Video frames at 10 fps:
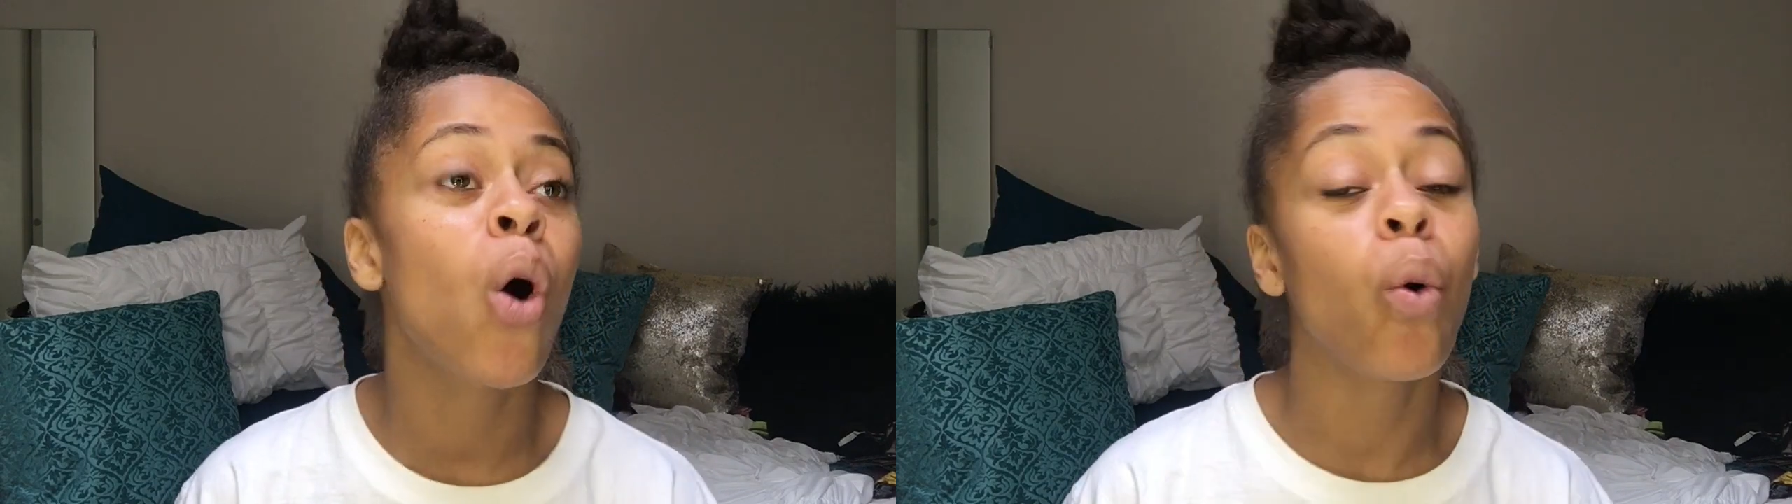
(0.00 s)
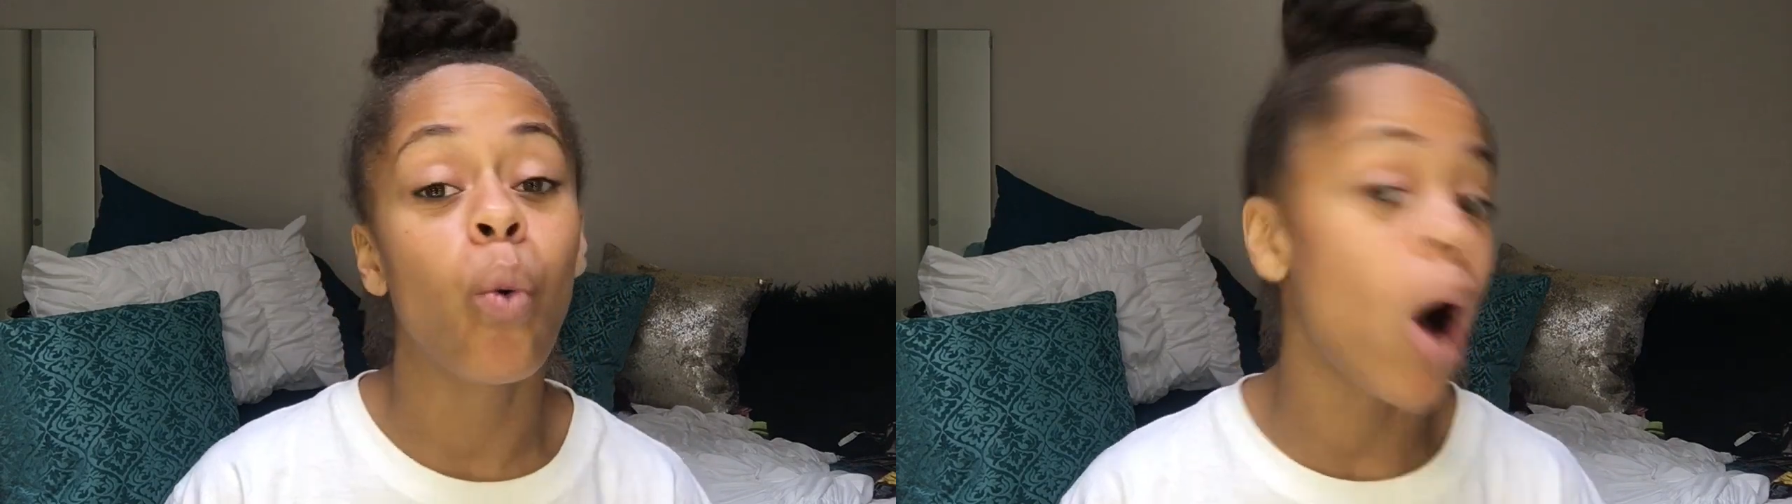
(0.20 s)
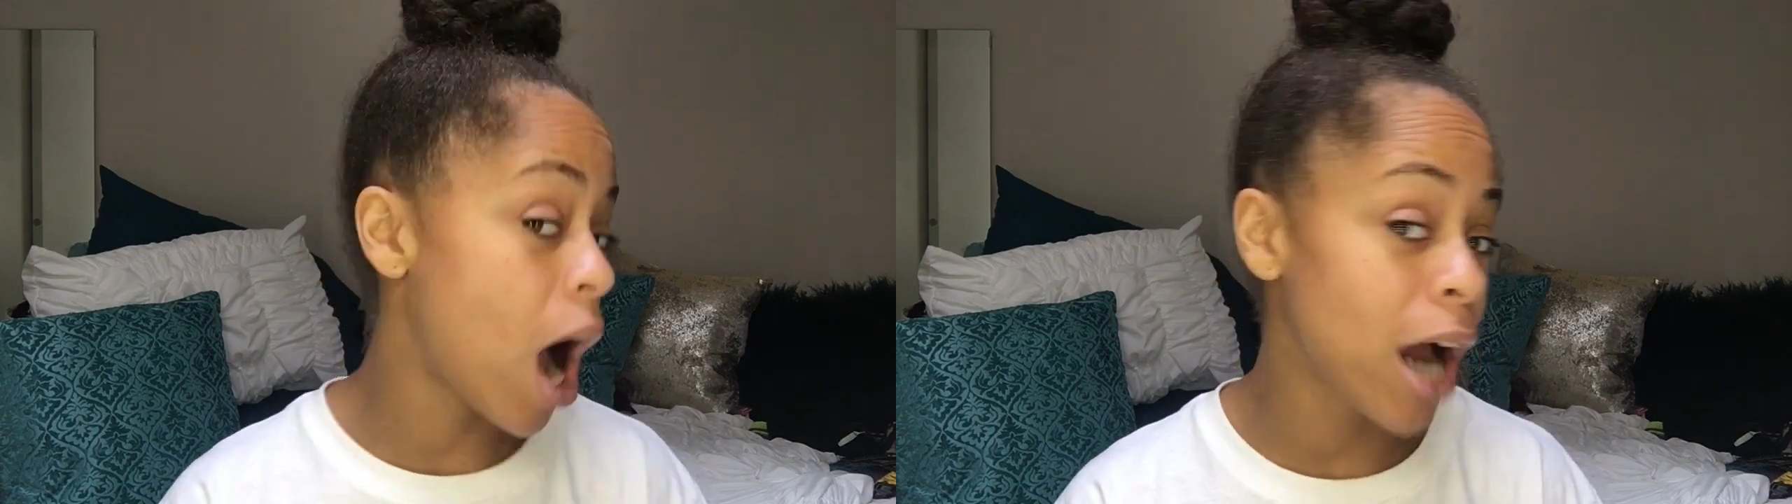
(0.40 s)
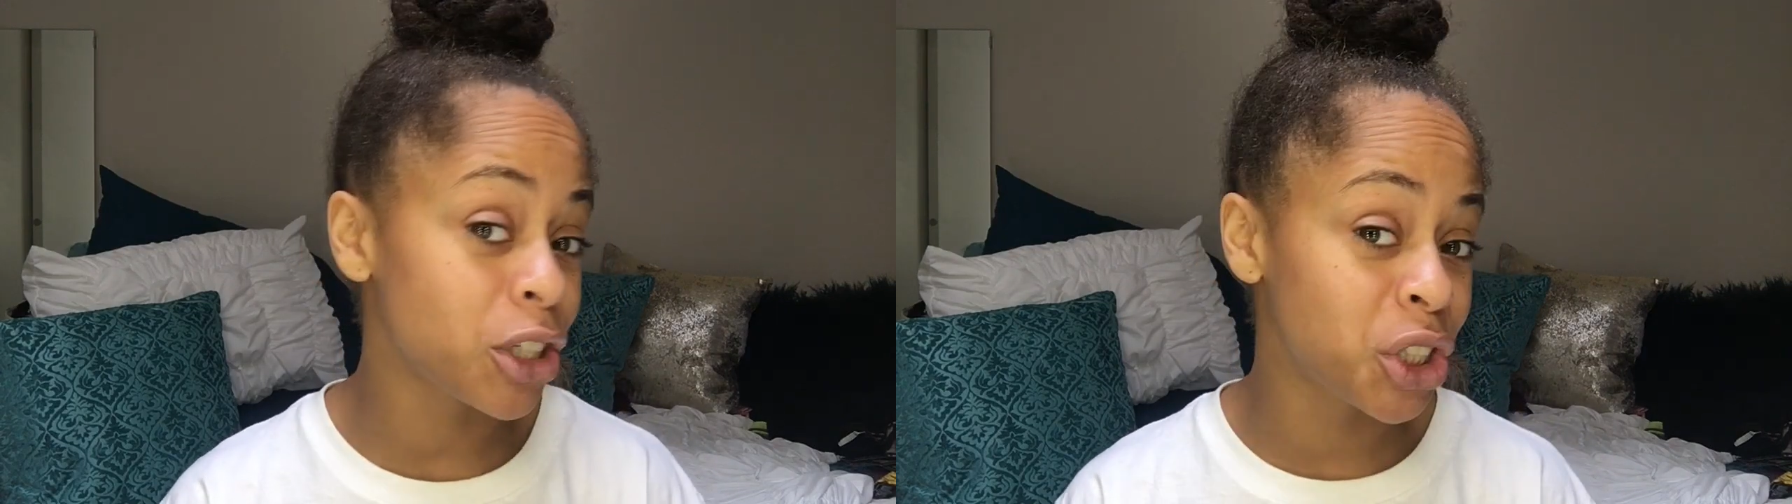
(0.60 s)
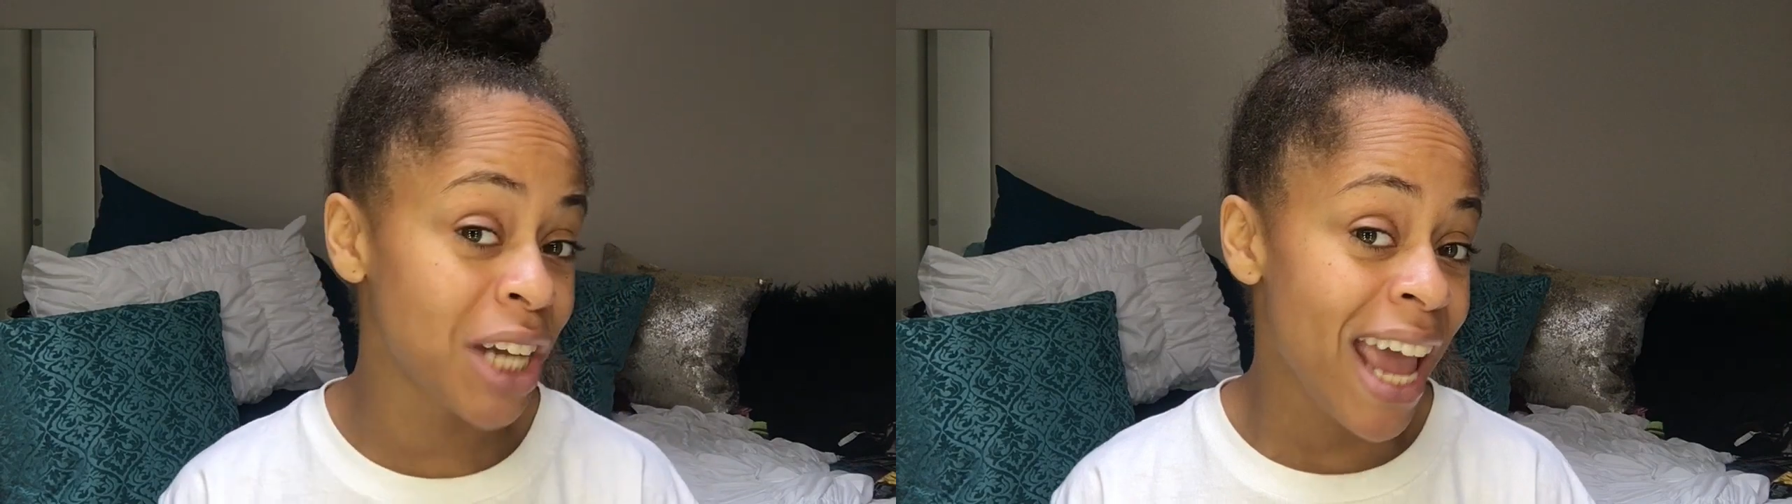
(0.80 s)

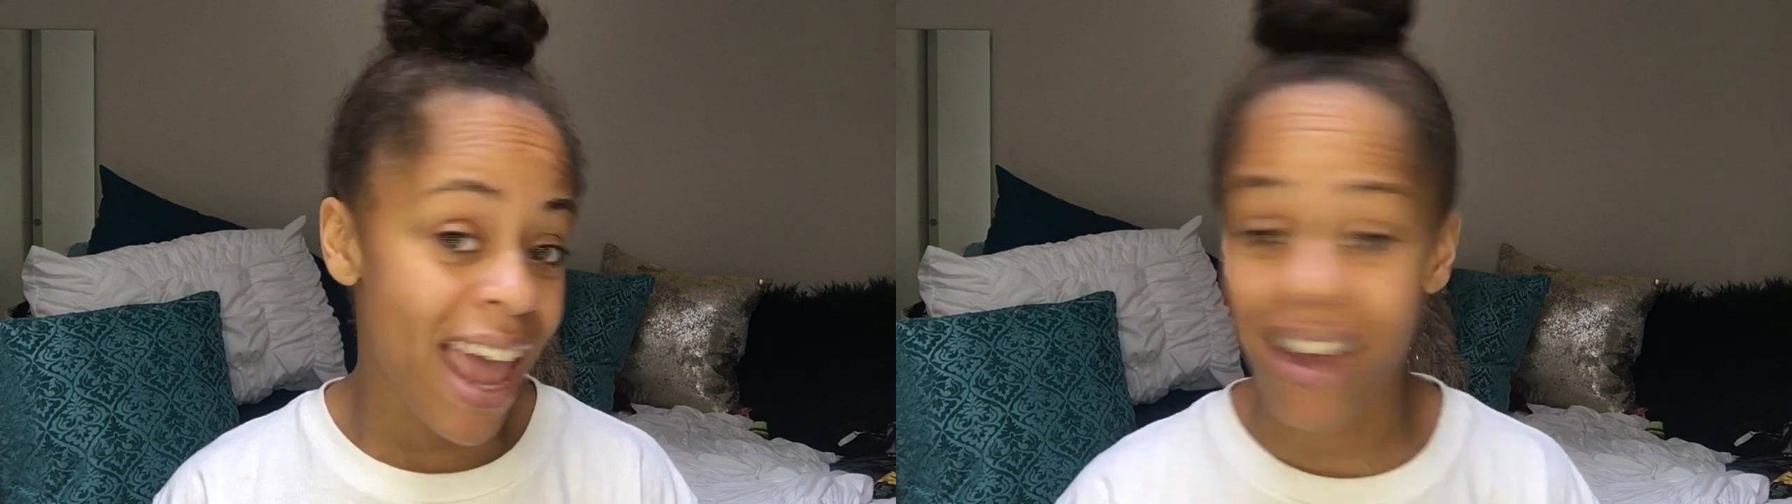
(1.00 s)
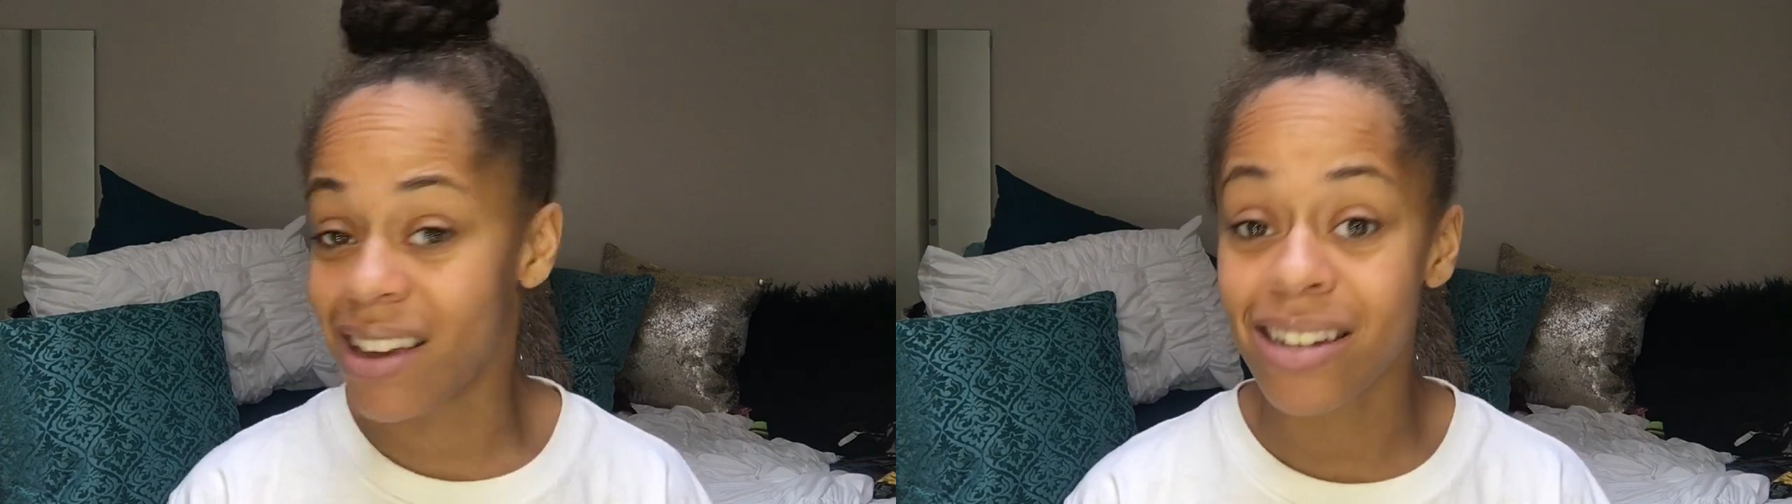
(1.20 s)
wash and